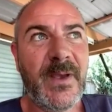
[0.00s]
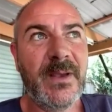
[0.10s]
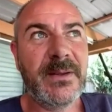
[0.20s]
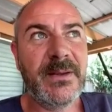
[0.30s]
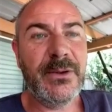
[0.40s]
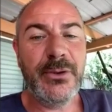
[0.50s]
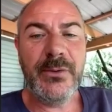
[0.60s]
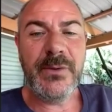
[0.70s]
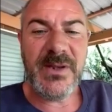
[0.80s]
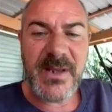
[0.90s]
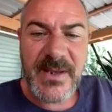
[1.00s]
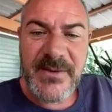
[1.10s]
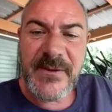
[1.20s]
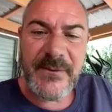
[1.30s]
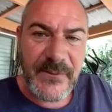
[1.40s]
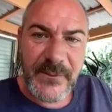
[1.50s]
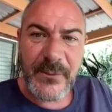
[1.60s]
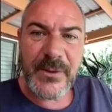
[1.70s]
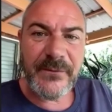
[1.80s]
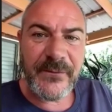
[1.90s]
that you need to
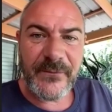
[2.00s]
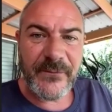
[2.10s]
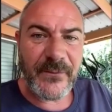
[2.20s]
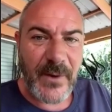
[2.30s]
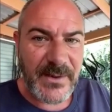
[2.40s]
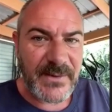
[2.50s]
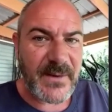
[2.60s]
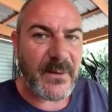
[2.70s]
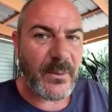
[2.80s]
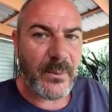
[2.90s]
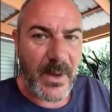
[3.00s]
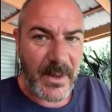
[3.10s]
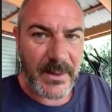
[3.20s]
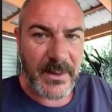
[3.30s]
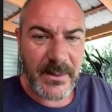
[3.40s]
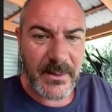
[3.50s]
do it straight away.